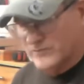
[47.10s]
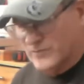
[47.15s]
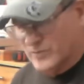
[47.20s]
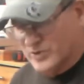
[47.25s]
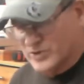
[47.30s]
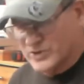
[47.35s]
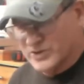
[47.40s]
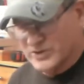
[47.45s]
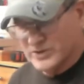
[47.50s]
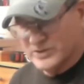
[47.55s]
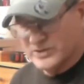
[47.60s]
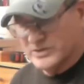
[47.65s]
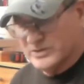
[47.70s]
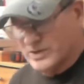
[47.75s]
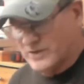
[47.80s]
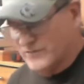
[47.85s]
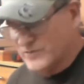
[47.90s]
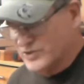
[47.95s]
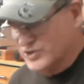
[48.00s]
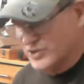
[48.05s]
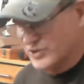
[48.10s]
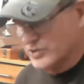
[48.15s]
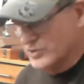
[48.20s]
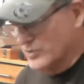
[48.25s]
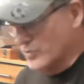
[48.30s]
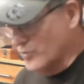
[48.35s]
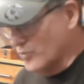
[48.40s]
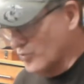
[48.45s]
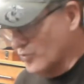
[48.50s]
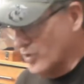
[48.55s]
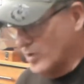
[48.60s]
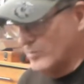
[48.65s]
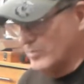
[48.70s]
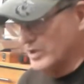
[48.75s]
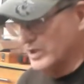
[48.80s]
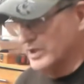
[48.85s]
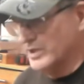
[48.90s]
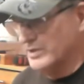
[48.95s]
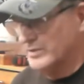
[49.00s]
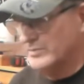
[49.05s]
unfortunately, this stuff is just
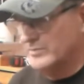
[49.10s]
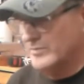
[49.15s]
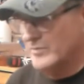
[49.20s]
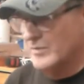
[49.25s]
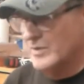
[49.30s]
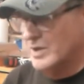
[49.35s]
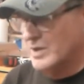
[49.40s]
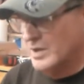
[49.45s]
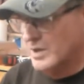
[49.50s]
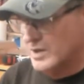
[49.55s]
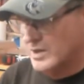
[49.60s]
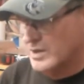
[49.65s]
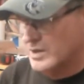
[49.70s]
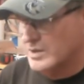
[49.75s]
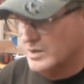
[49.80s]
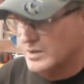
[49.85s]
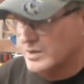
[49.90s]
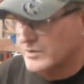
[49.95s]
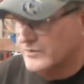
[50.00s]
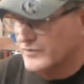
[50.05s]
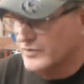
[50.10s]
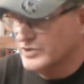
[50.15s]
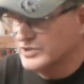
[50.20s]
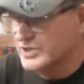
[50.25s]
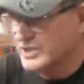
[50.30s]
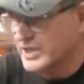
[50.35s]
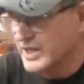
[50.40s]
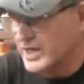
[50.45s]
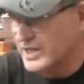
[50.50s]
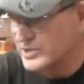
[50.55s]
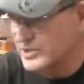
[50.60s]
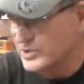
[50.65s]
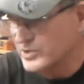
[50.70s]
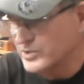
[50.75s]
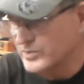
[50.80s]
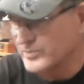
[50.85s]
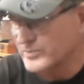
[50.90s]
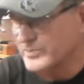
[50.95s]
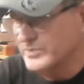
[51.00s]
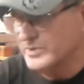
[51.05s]
crumbling. First thing you got to
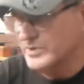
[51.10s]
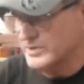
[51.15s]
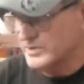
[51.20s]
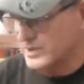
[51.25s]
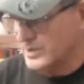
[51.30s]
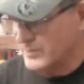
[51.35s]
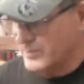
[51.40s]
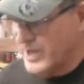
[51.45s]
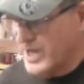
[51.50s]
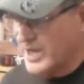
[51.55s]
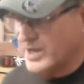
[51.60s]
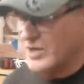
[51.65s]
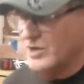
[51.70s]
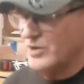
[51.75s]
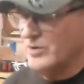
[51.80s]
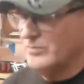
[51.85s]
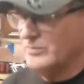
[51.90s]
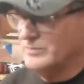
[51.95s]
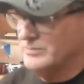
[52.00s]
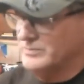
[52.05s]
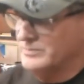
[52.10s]
do is on the back here,